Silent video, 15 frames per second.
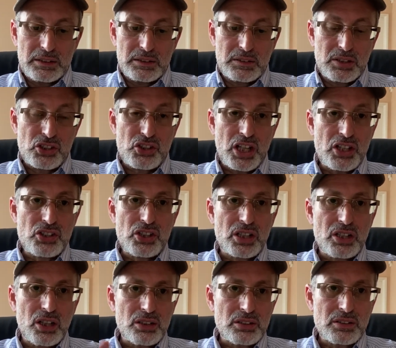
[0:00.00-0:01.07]
To change your
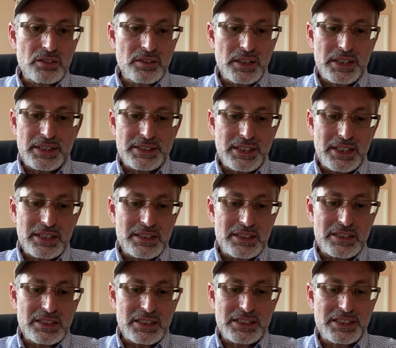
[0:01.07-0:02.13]
cotton is
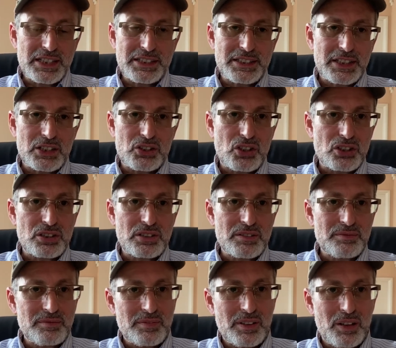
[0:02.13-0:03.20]
it's is easy. You just
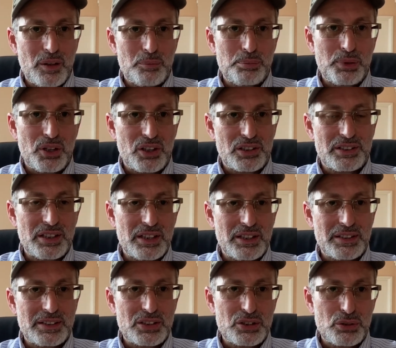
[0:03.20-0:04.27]
unplug the,
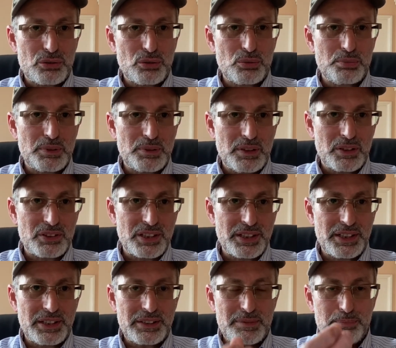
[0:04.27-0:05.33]
the screw
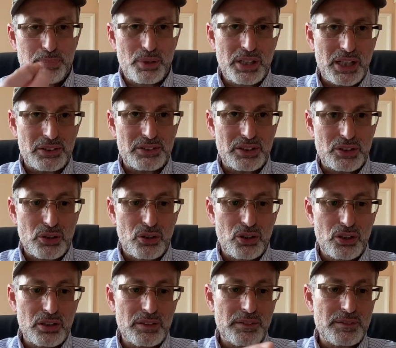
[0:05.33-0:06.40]
underneath, pull out the
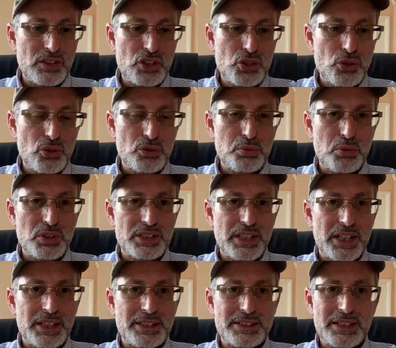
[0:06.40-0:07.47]
coil, the juice will
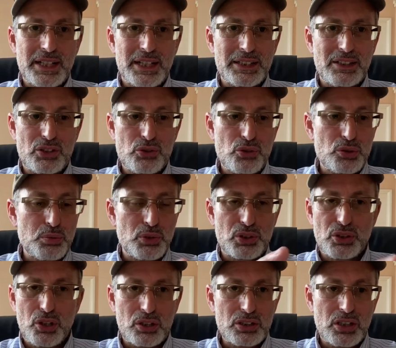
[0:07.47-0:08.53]
stay inside, the juice will
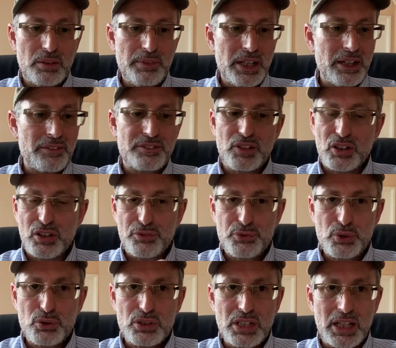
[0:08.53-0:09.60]
not come out. I've done a
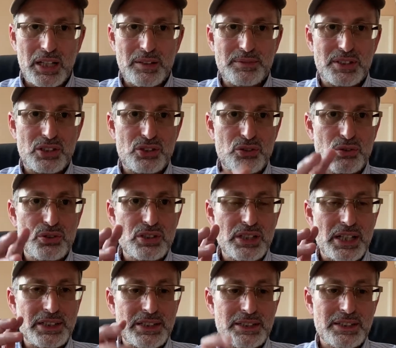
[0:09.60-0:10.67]
few times, the juice
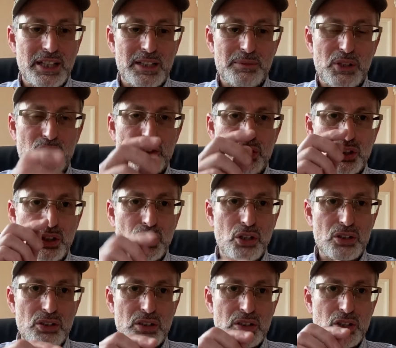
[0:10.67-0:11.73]
stays inside because you got
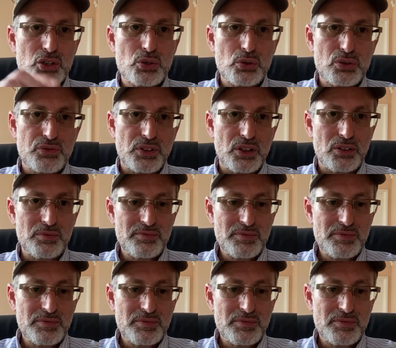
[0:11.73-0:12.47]
the juice flow.